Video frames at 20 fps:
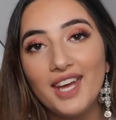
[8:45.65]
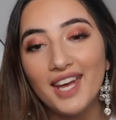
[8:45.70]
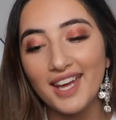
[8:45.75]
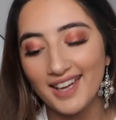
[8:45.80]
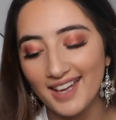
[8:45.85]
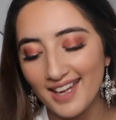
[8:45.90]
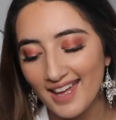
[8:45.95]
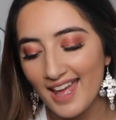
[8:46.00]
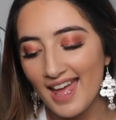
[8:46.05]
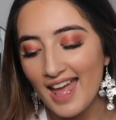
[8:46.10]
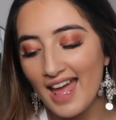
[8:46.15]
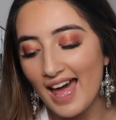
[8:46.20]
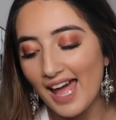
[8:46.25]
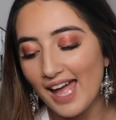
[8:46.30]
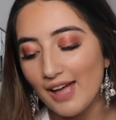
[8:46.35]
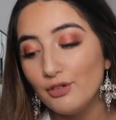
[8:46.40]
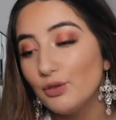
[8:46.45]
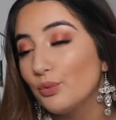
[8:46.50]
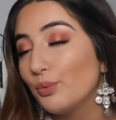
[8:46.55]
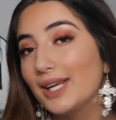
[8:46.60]
I
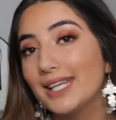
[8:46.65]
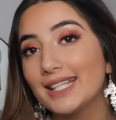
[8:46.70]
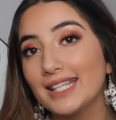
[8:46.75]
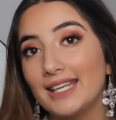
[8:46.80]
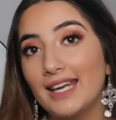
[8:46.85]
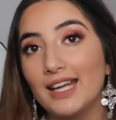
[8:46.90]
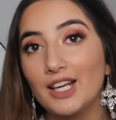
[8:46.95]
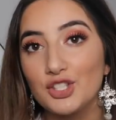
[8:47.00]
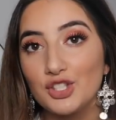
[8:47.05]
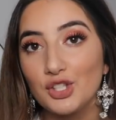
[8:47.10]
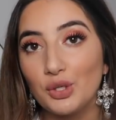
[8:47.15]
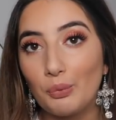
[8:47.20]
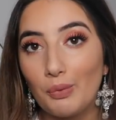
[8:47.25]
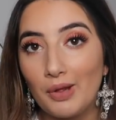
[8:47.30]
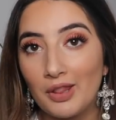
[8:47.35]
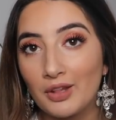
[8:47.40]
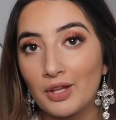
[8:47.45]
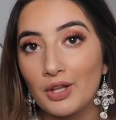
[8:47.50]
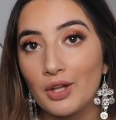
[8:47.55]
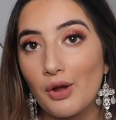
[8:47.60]
have a weird connection
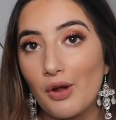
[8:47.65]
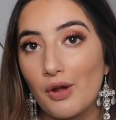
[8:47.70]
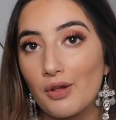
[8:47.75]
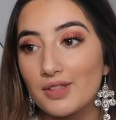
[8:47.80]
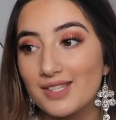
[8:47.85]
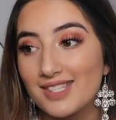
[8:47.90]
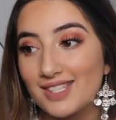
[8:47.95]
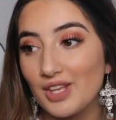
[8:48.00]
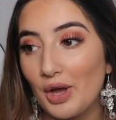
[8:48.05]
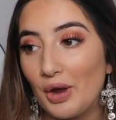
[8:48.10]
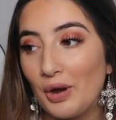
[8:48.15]
with clothes, so.